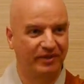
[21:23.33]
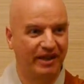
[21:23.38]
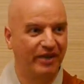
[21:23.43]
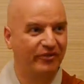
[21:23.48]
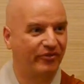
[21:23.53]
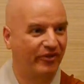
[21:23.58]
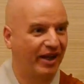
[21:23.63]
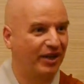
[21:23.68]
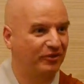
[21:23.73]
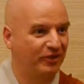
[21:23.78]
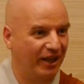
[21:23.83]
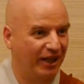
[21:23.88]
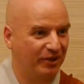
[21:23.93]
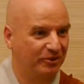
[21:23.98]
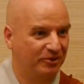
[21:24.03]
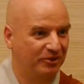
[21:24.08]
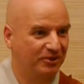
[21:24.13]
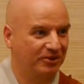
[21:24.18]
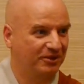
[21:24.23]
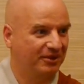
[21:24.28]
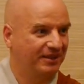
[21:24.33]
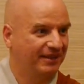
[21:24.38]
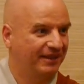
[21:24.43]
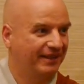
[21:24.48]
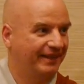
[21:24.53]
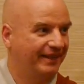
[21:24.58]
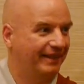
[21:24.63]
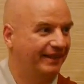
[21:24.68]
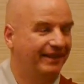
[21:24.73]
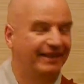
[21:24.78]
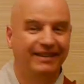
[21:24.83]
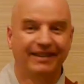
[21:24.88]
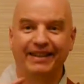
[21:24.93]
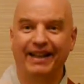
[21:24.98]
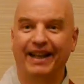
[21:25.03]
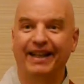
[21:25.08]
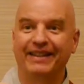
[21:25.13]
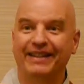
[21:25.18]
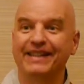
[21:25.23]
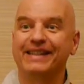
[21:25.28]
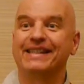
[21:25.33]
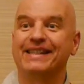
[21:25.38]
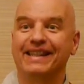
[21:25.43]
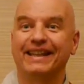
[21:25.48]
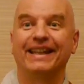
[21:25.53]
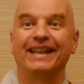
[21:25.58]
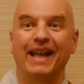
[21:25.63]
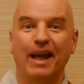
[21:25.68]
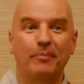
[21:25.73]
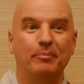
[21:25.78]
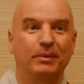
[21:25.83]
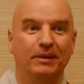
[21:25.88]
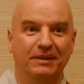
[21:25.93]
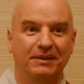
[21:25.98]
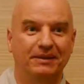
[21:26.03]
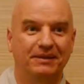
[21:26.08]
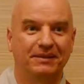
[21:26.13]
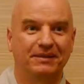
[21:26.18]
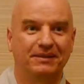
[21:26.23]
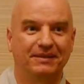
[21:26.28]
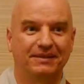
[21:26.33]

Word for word: they found out that this thing happened.